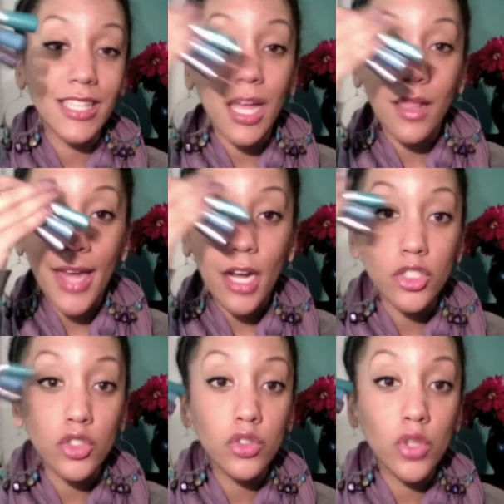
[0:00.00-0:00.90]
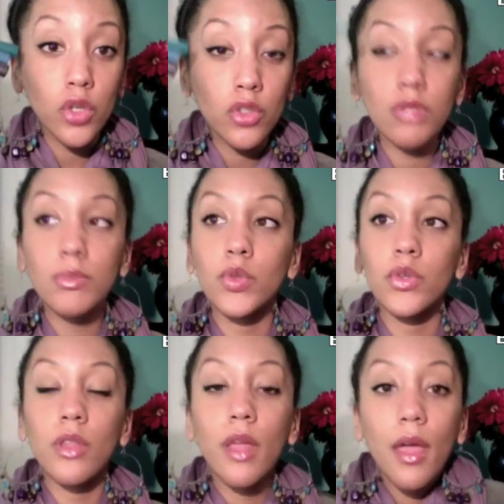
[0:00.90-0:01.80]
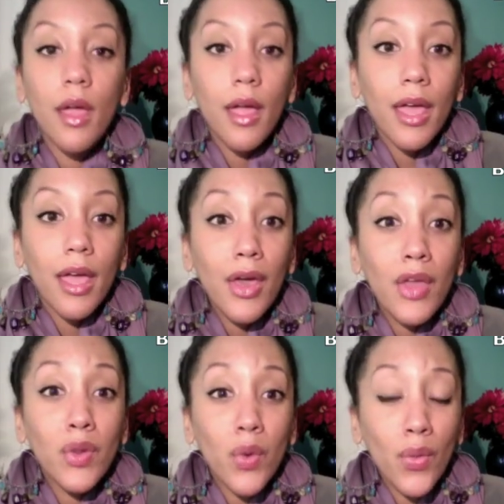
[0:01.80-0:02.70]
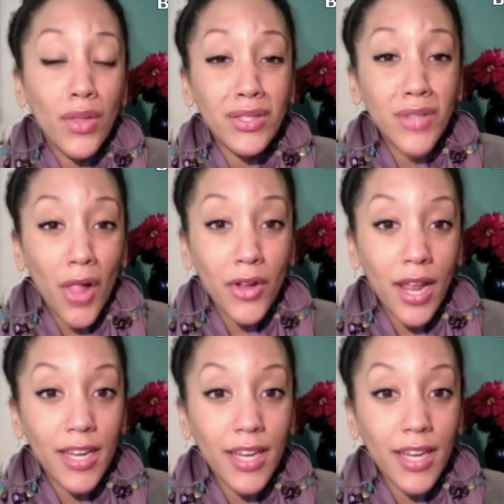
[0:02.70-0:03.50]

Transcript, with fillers: they glide on so smooth, and they're only $1.99.